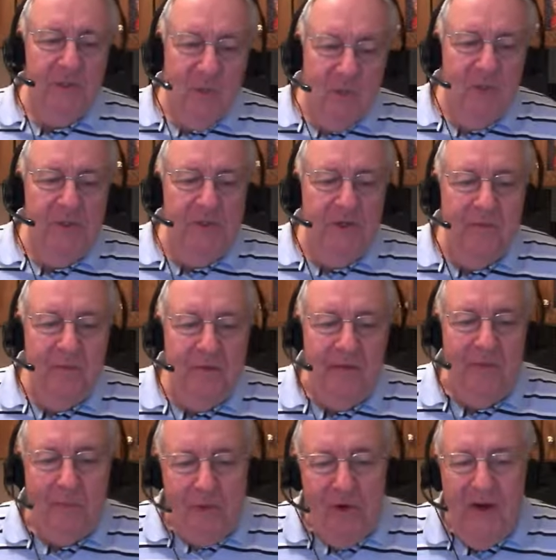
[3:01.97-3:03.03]
worshipped
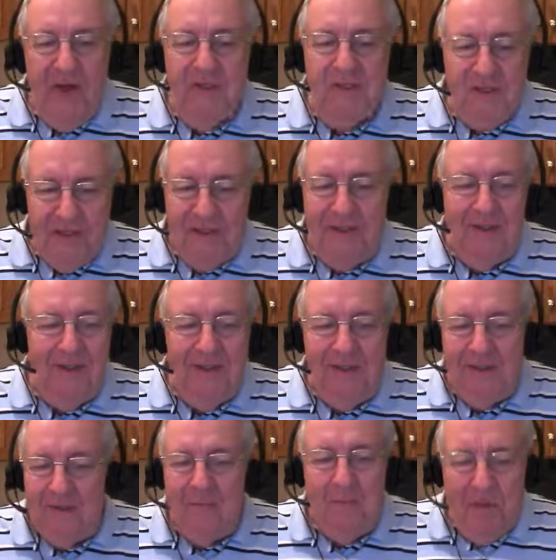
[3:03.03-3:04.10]
and praised God
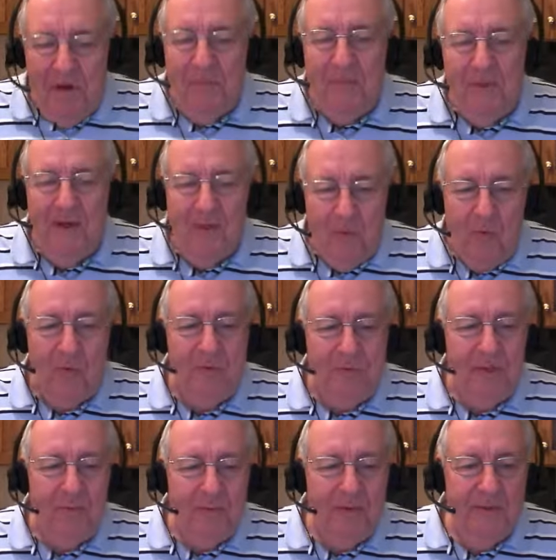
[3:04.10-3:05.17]
in public
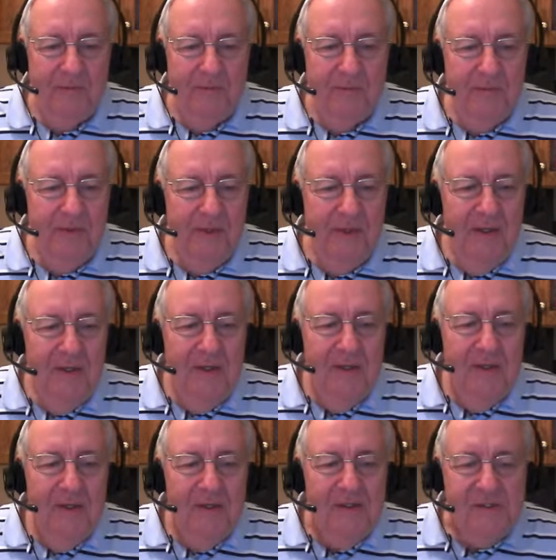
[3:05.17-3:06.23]
worship.
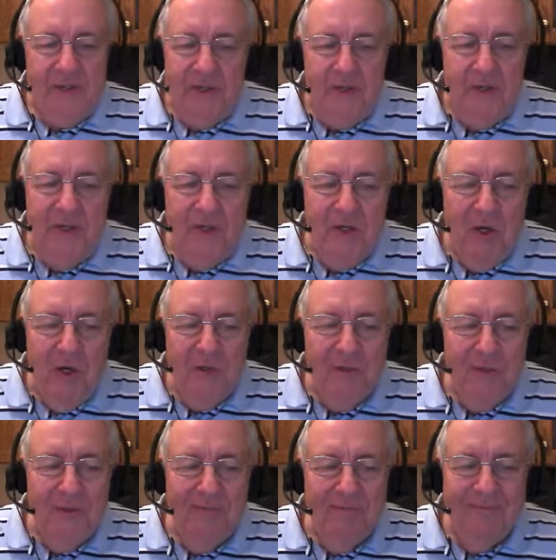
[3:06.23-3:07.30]
See you in
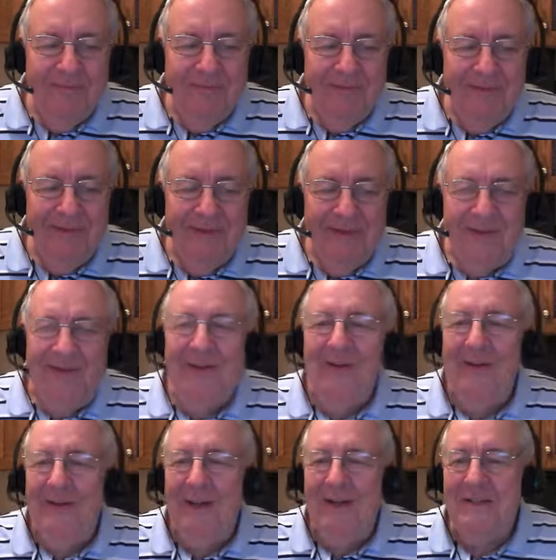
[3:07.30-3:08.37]
church.
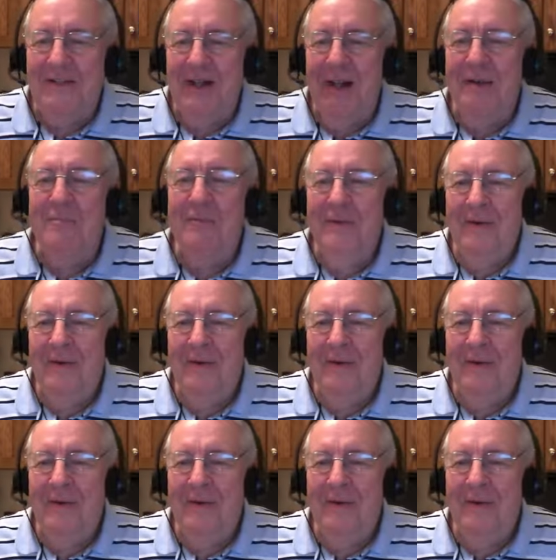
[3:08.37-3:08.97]
Until next time,